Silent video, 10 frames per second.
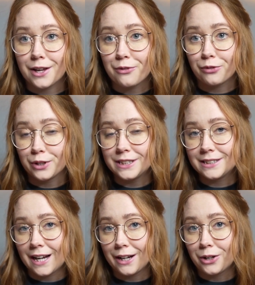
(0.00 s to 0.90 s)

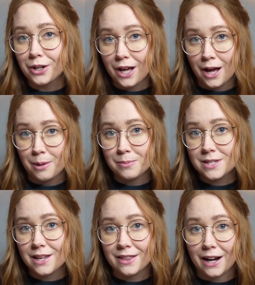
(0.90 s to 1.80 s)
Freestyle
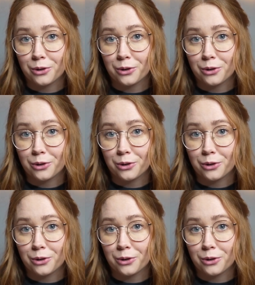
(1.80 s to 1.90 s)
Cups that